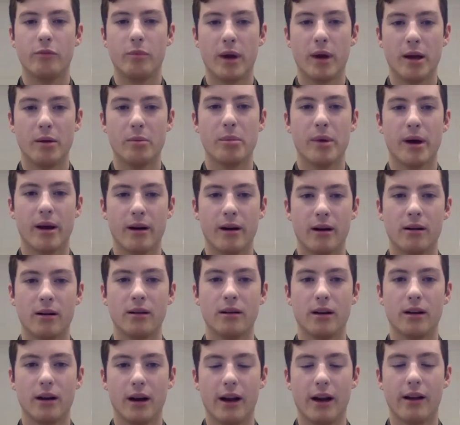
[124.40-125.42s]
been better,
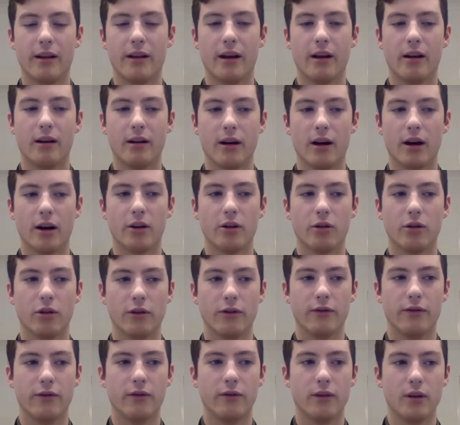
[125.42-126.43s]
and that I
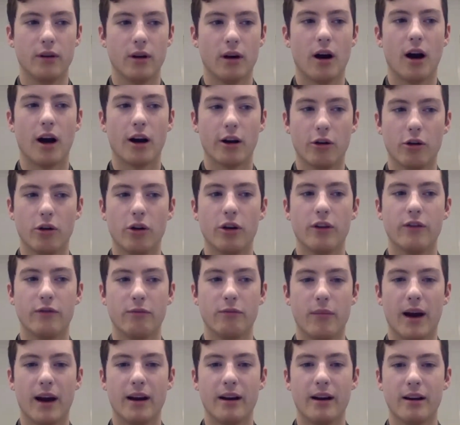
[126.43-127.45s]
could have
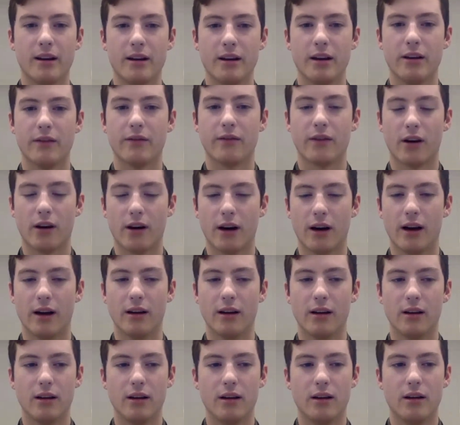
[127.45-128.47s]
made it if I
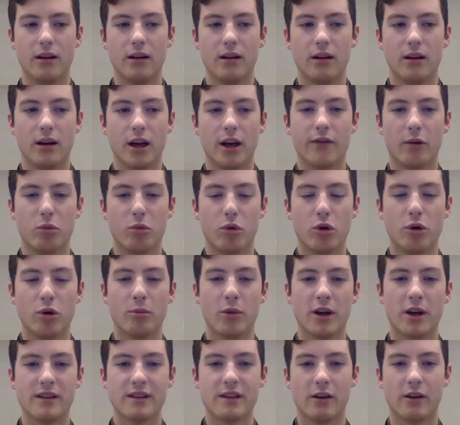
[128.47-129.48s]
put
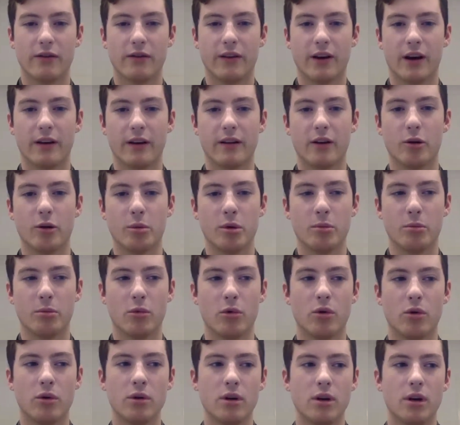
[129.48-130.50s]
myself out there a bit
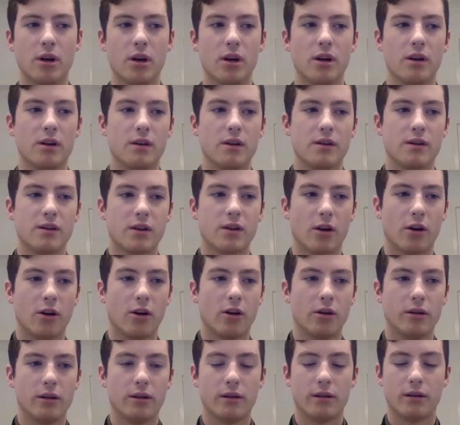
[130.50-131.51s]
more. So
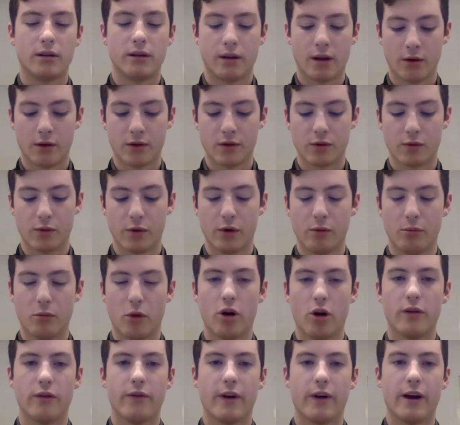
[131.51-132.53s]
that was a real
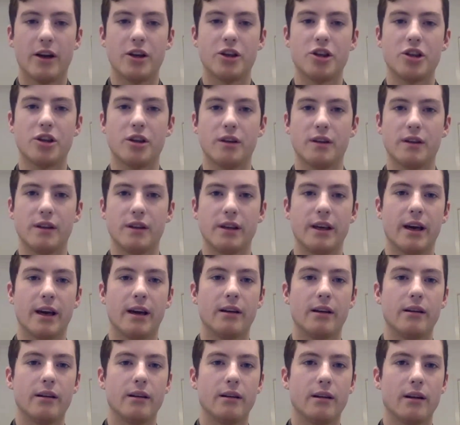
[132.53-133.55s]
motivation to get
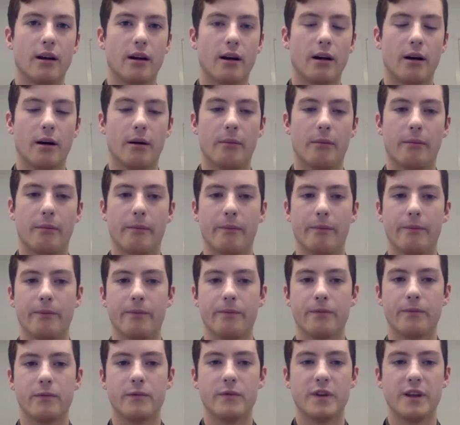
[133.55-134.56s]

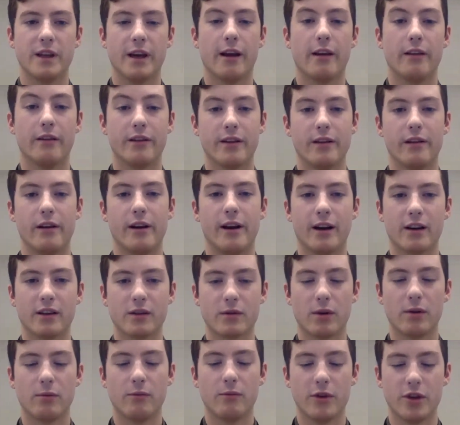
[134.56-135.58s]
into the next
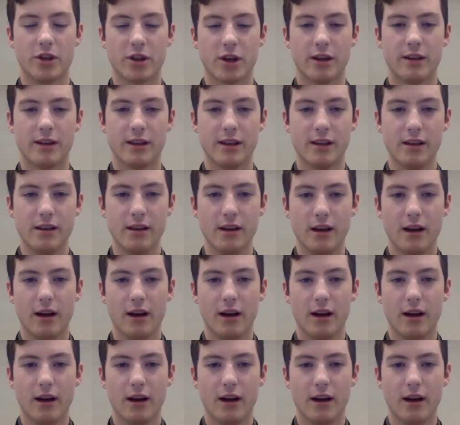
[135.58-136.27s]
one, which I did,